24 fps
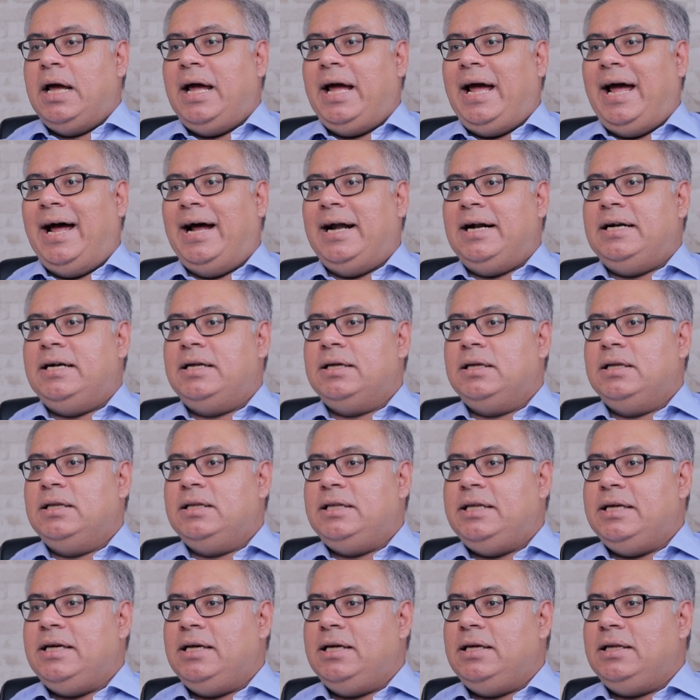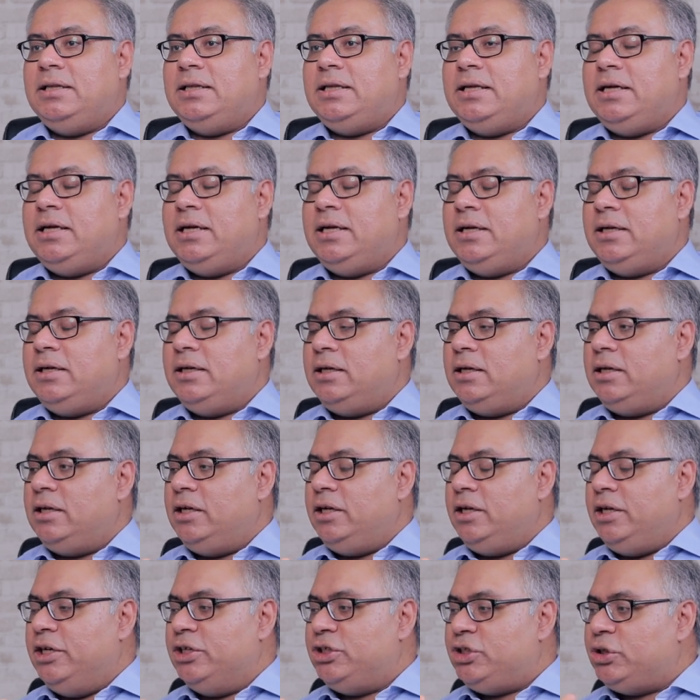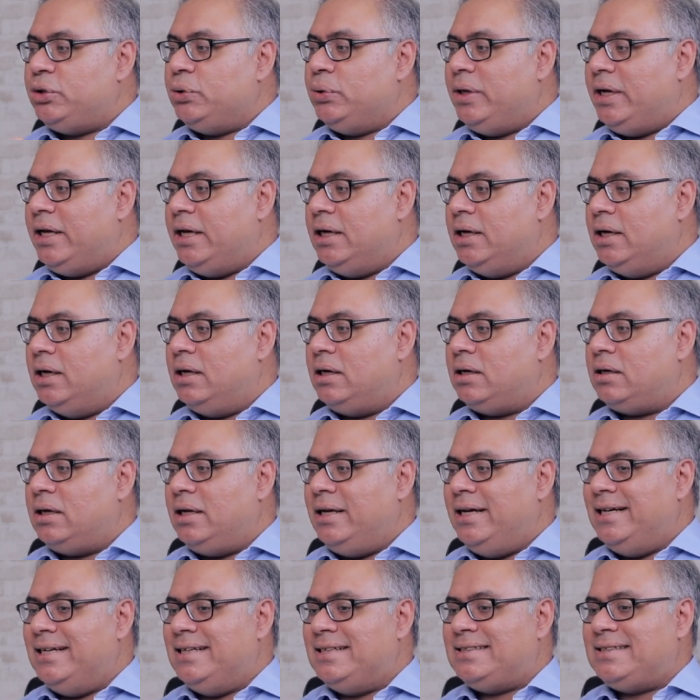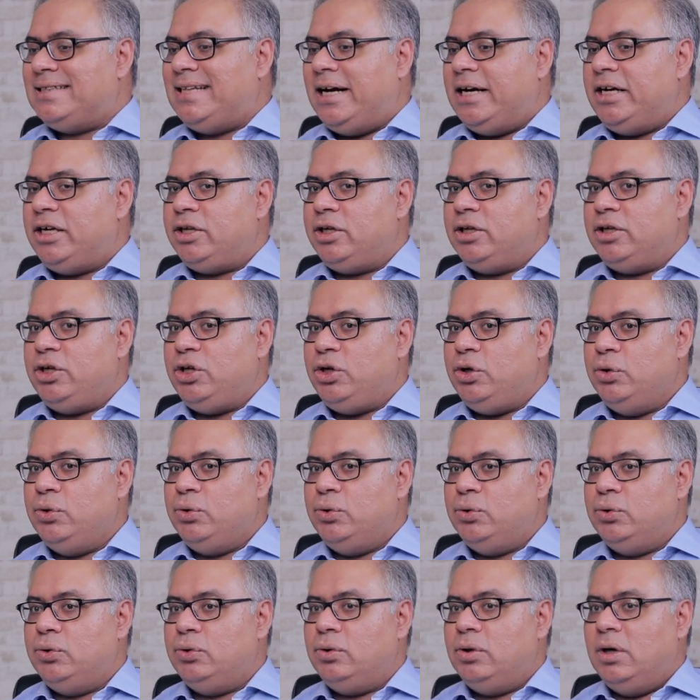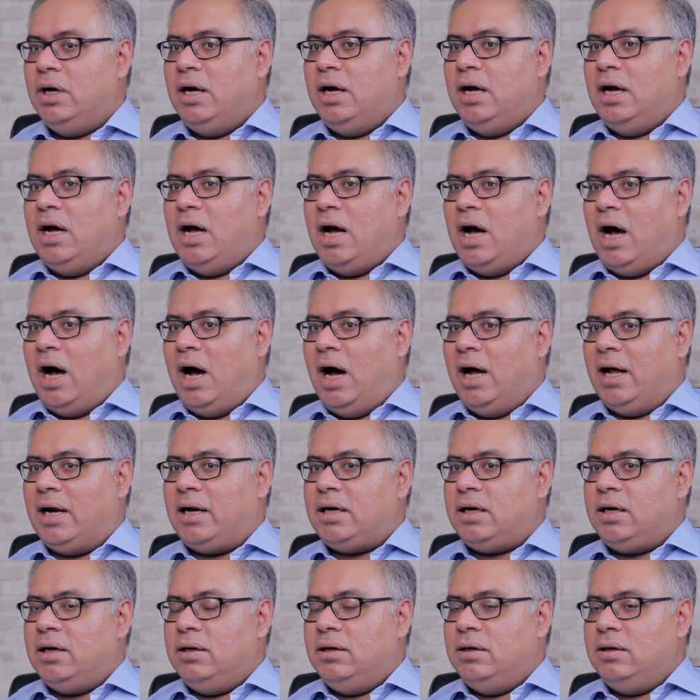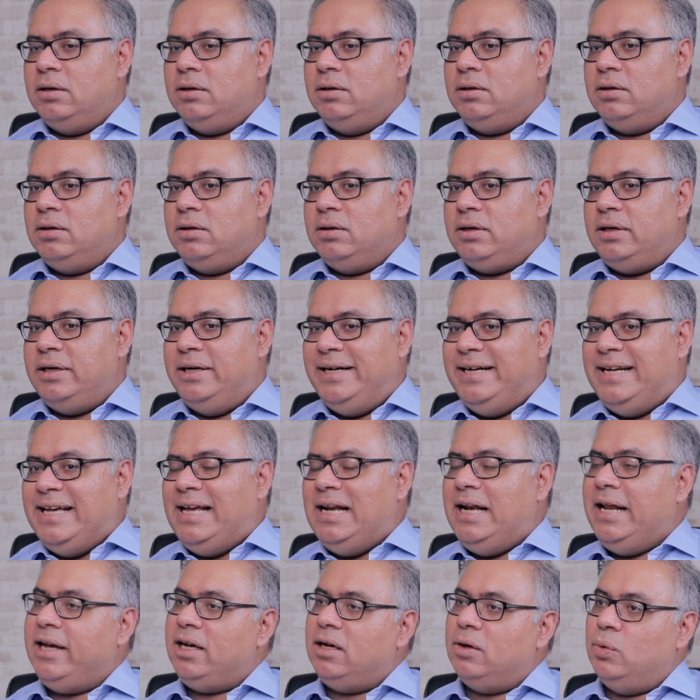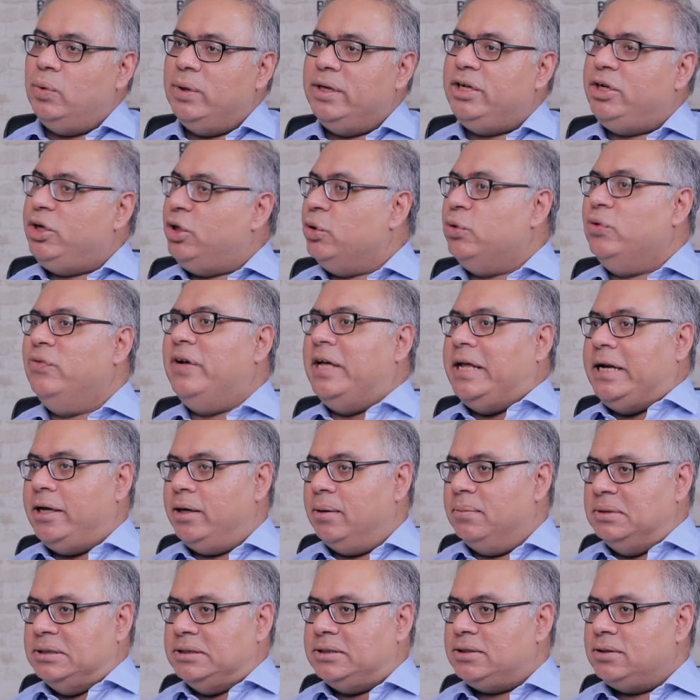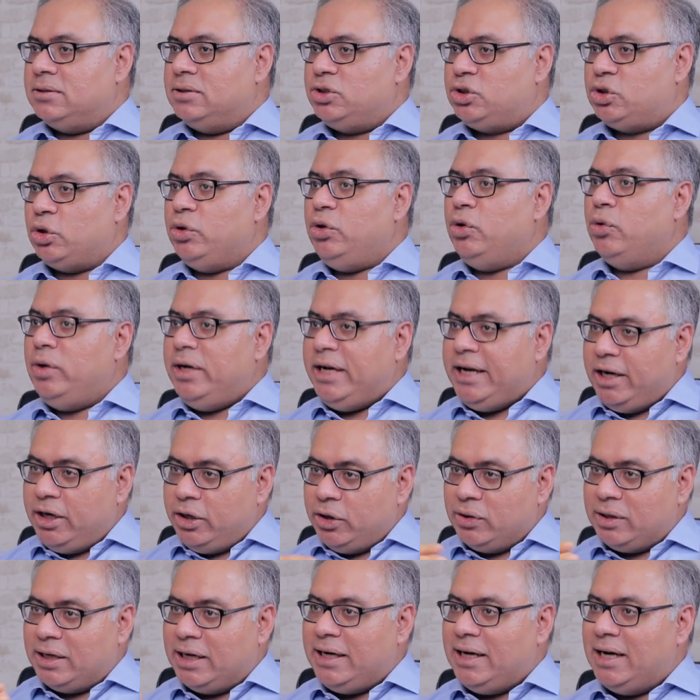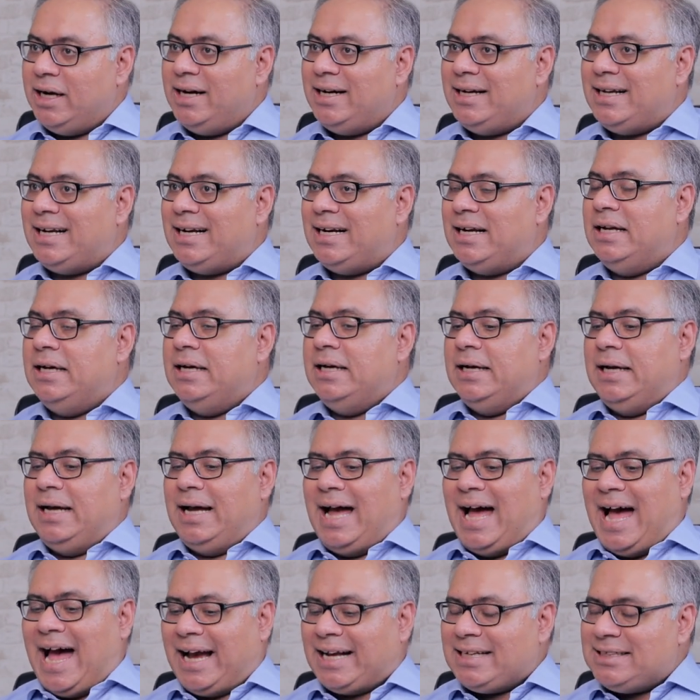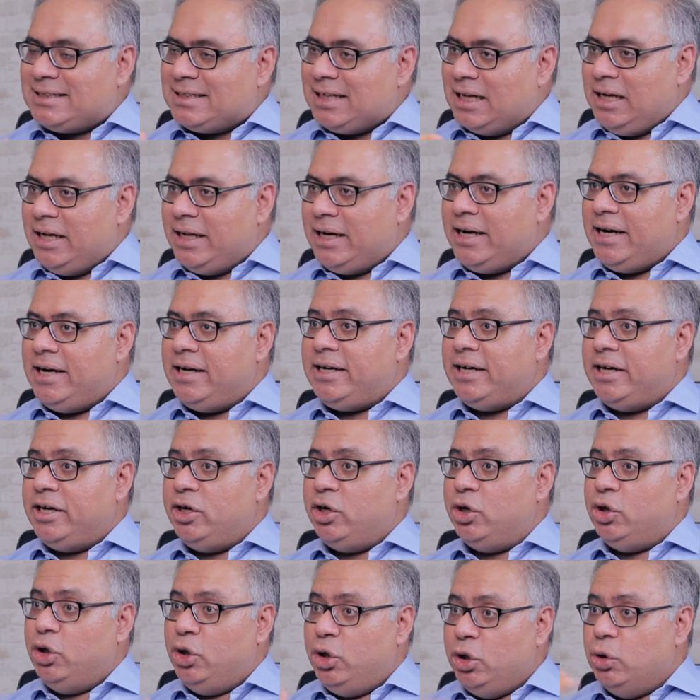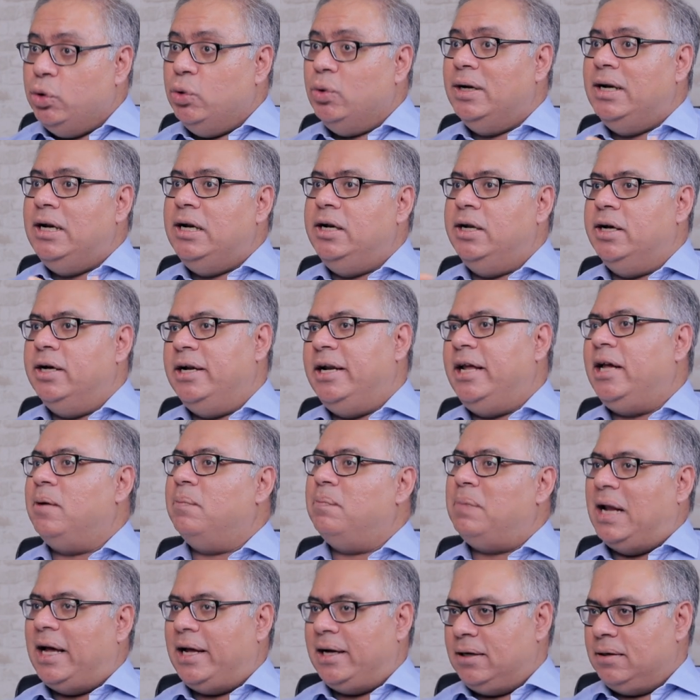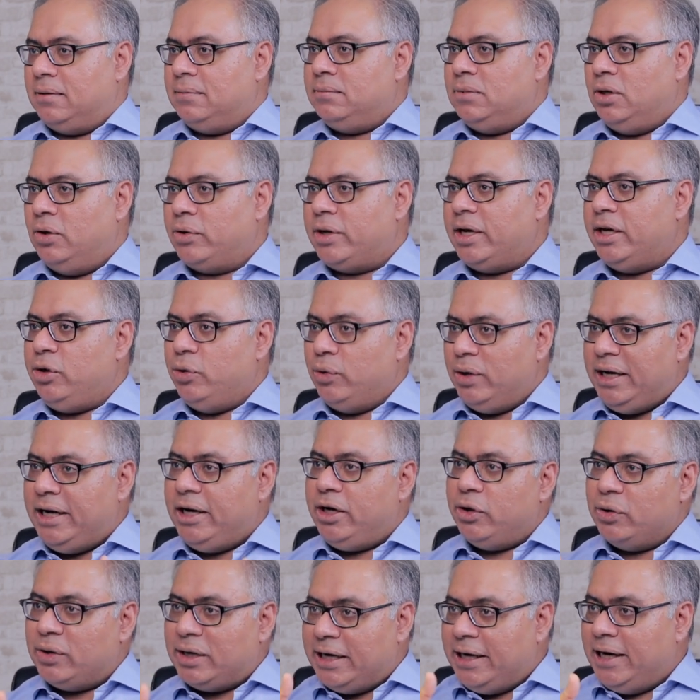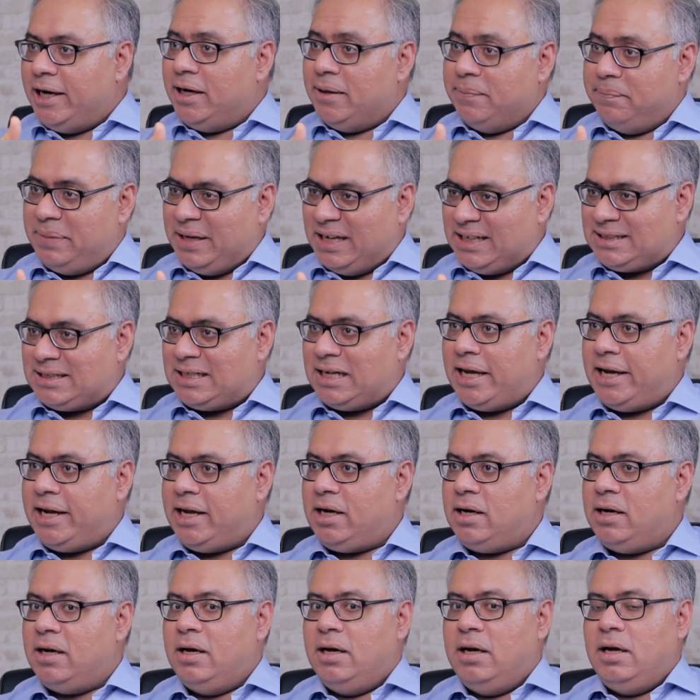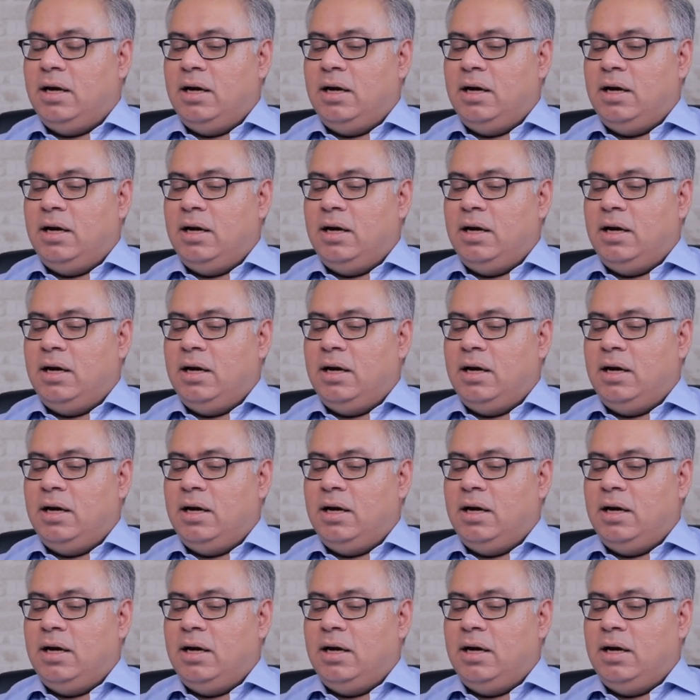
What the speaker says: And the issue here is that you are dealing with two variables. So you need to create an accelerated dual learning plan. Okay, you need to create a baseline